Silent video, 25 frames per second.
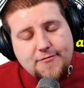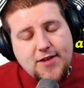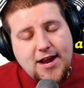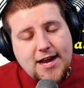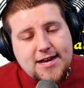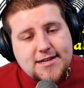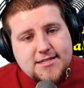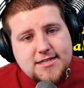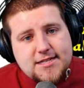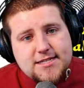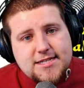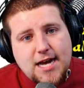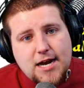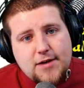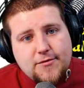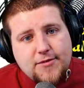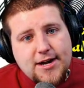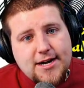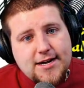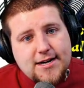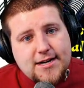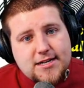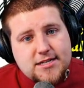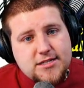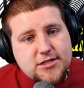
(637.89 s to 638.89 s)
has this guy
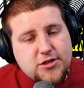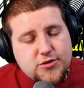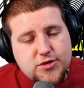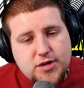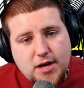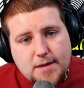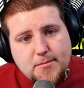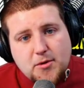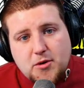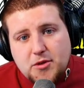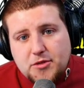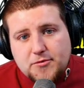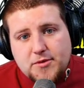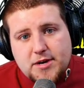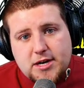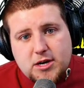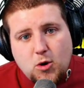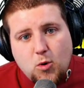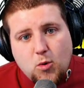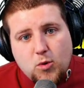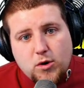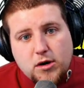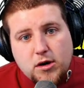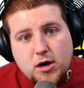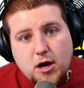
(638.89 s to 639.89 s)
rated as their number three
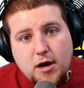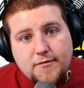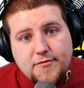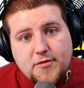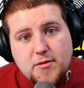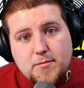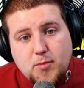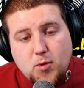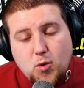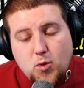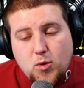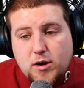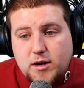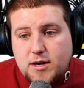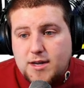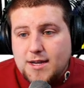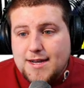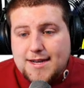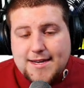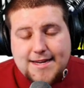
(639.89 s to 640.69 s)
corner off the board.